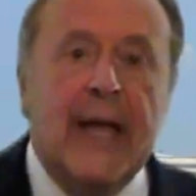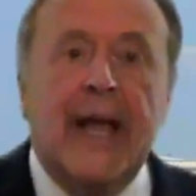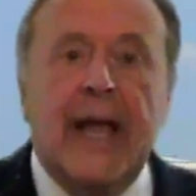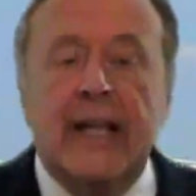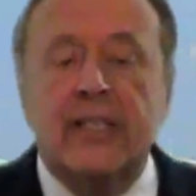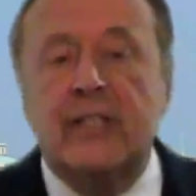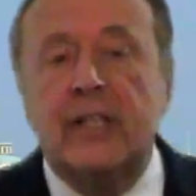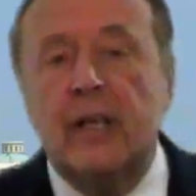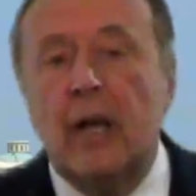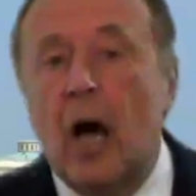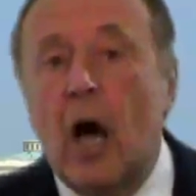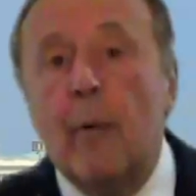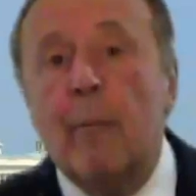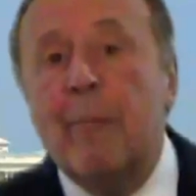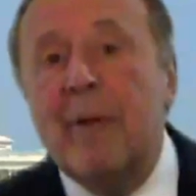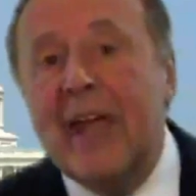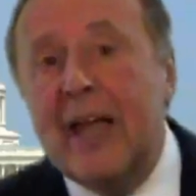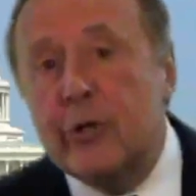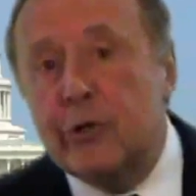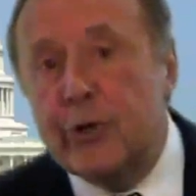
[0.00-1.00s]
It's the
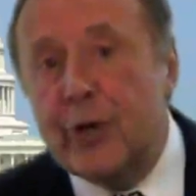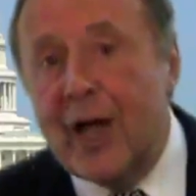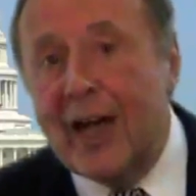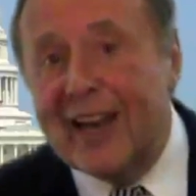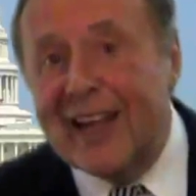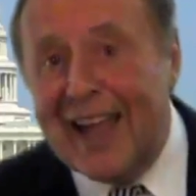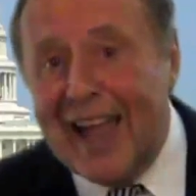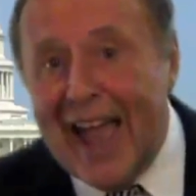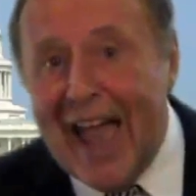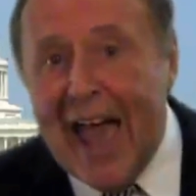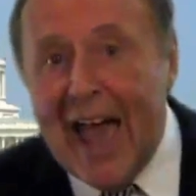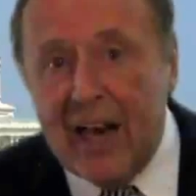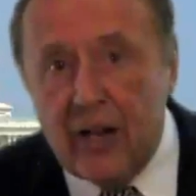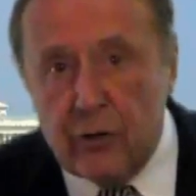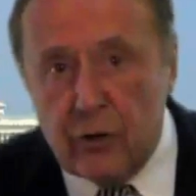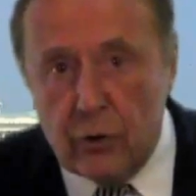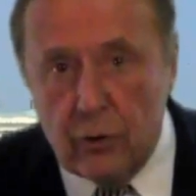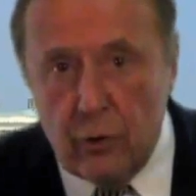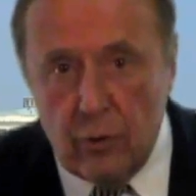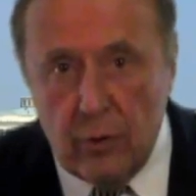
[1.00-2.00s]
unpatriotic
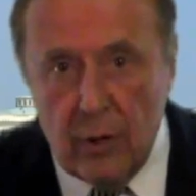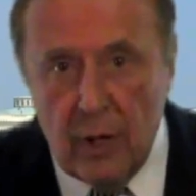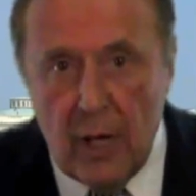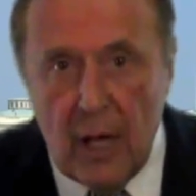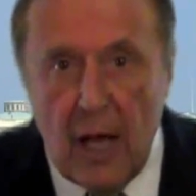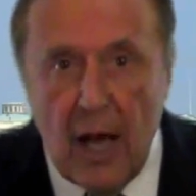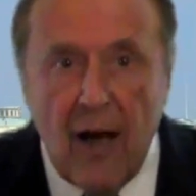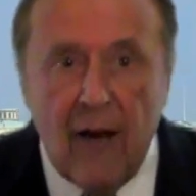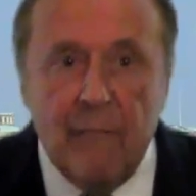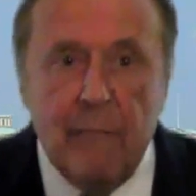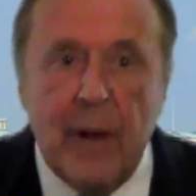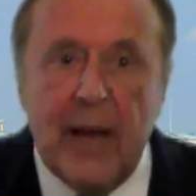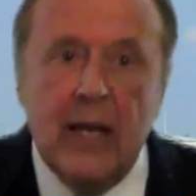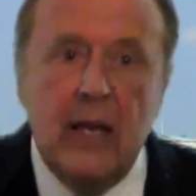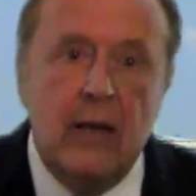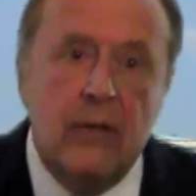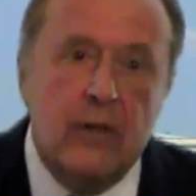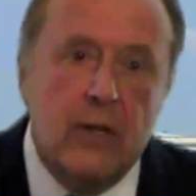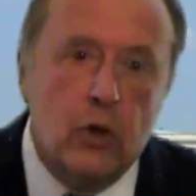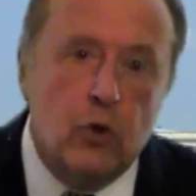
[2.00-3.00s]
attitude of
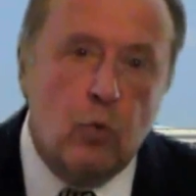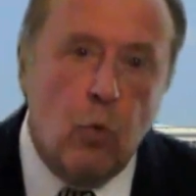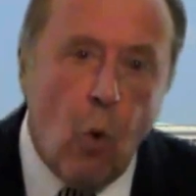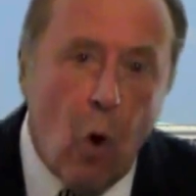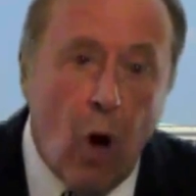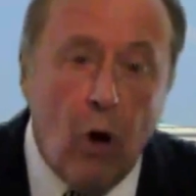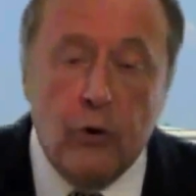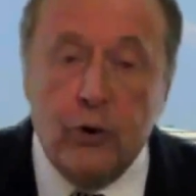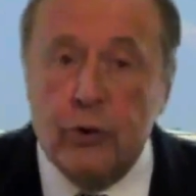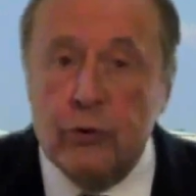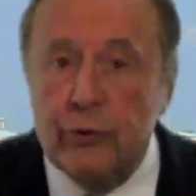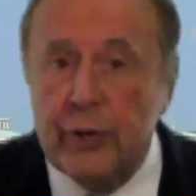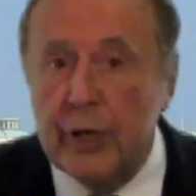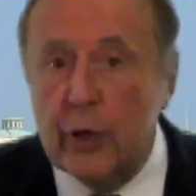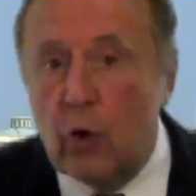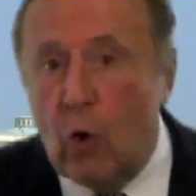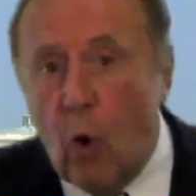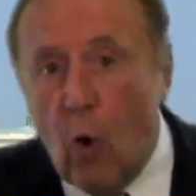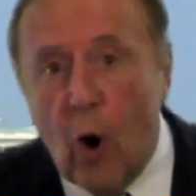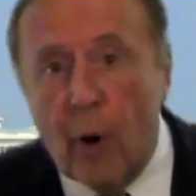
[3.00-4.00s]
many of these Wall
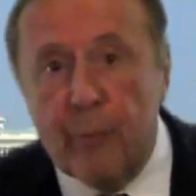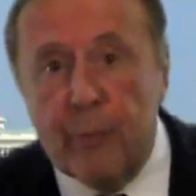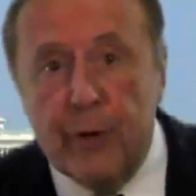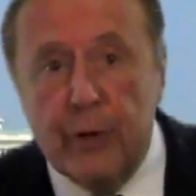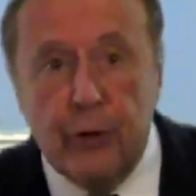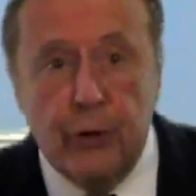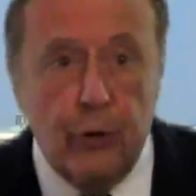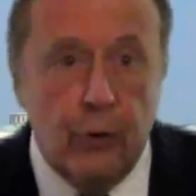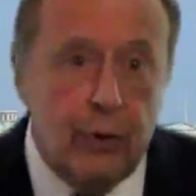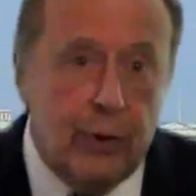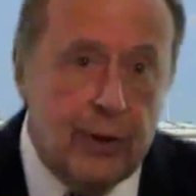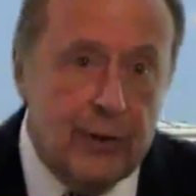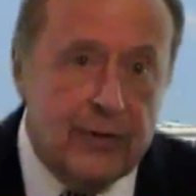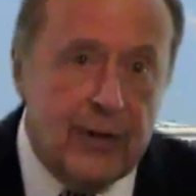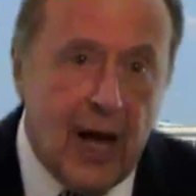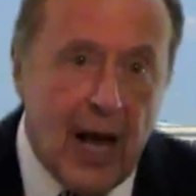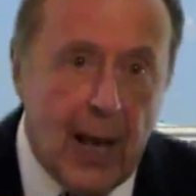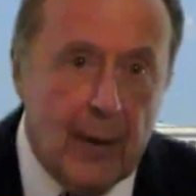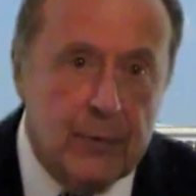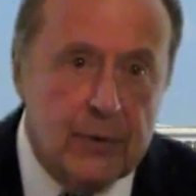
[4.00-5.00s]
Street corporate union
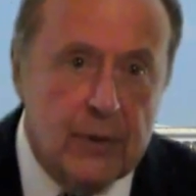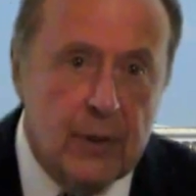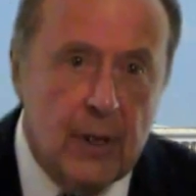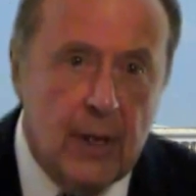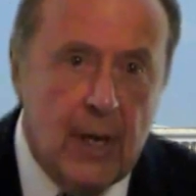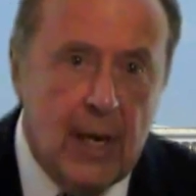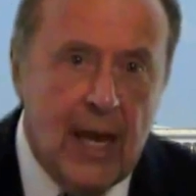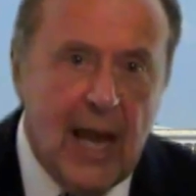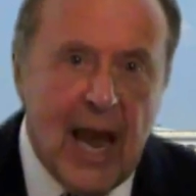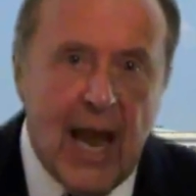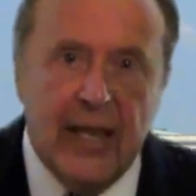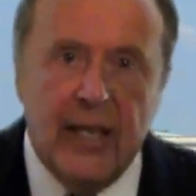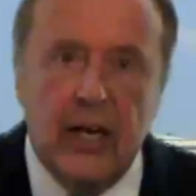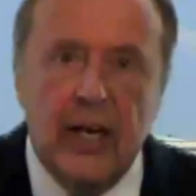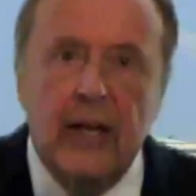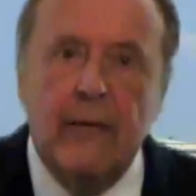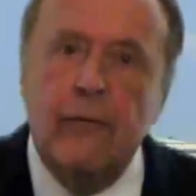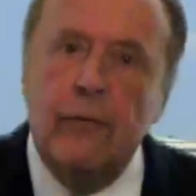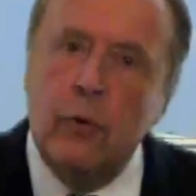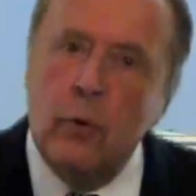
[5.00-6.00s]
types and their
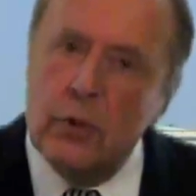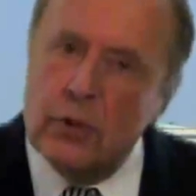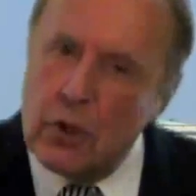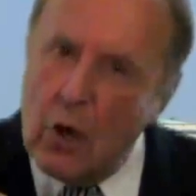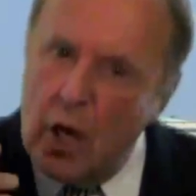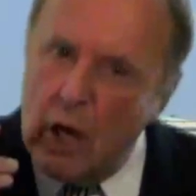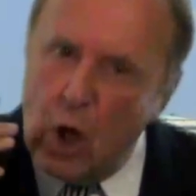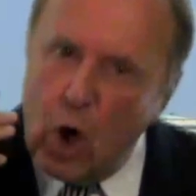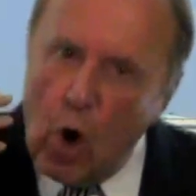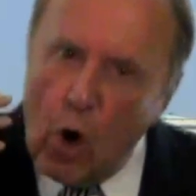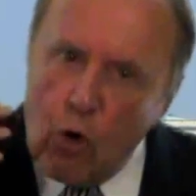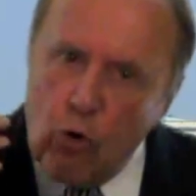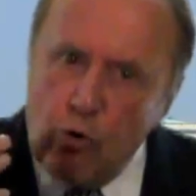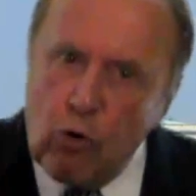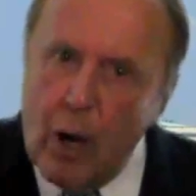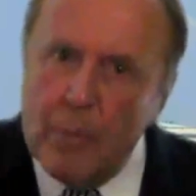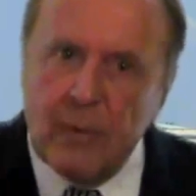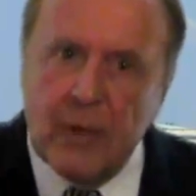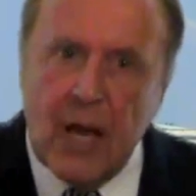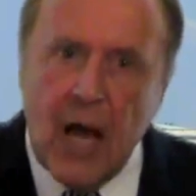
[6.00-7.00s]
influence on a
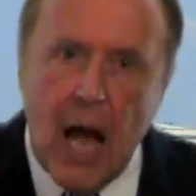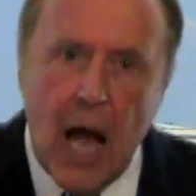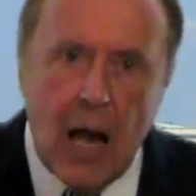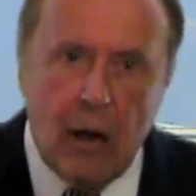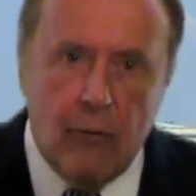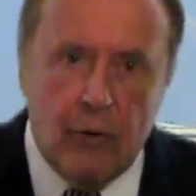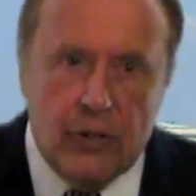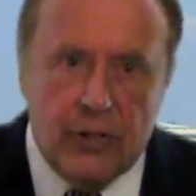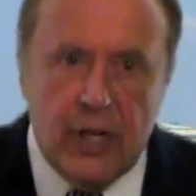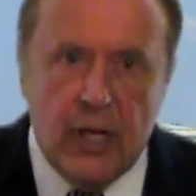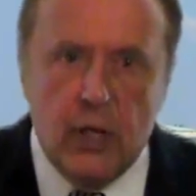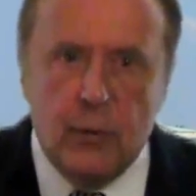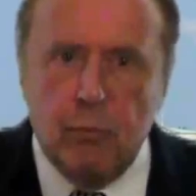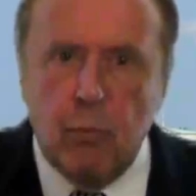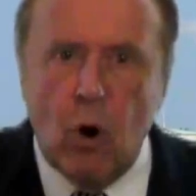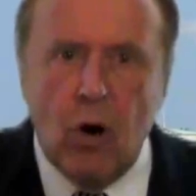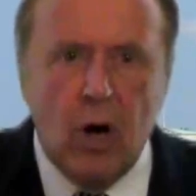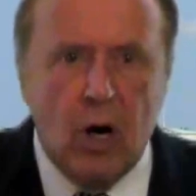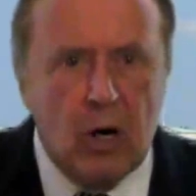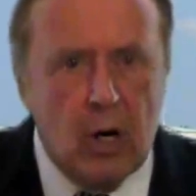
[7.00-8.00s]
corrupt Congress that has
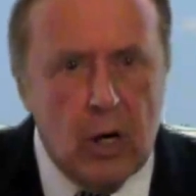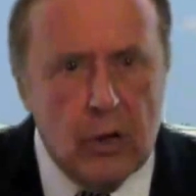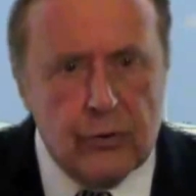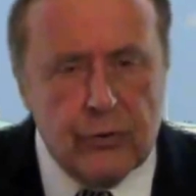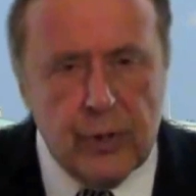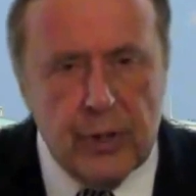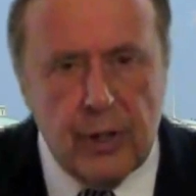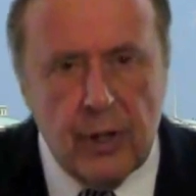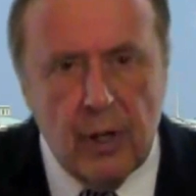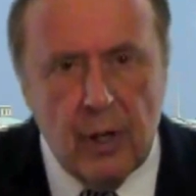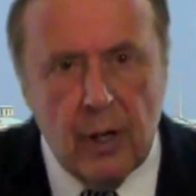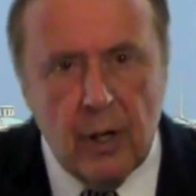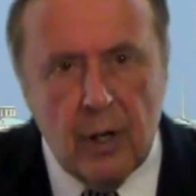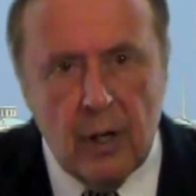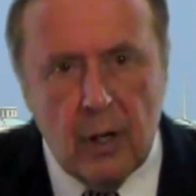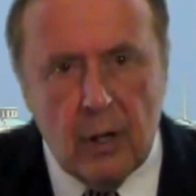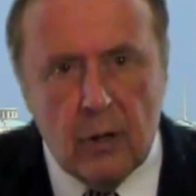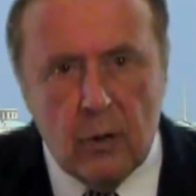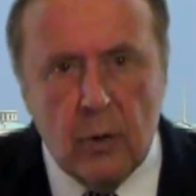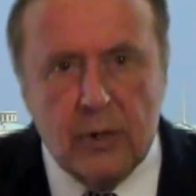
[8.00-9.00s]
brought our country
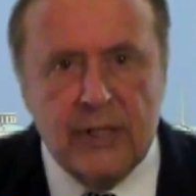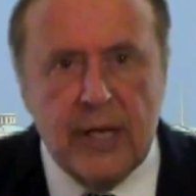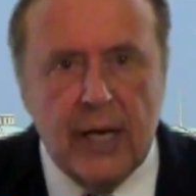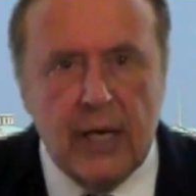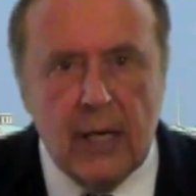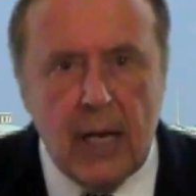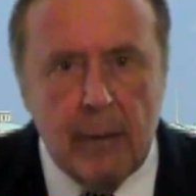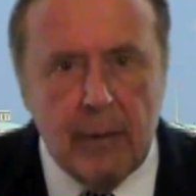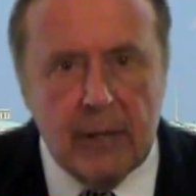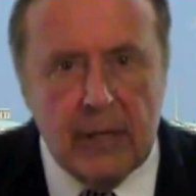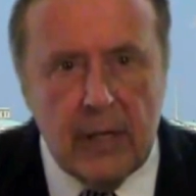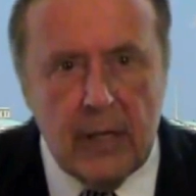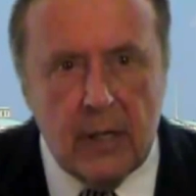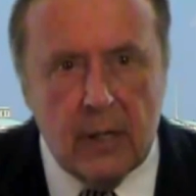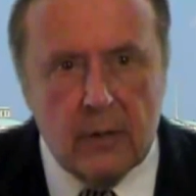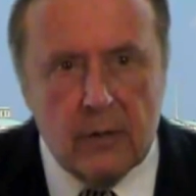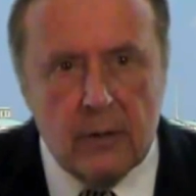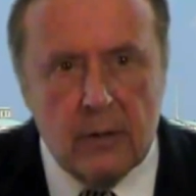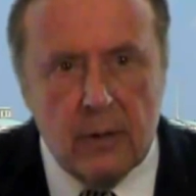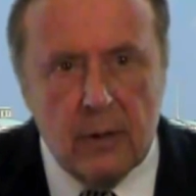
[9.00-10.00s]
to its economic
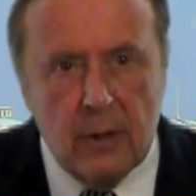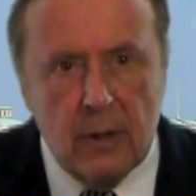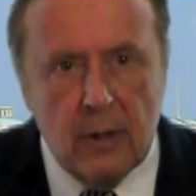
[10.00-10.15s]
needs.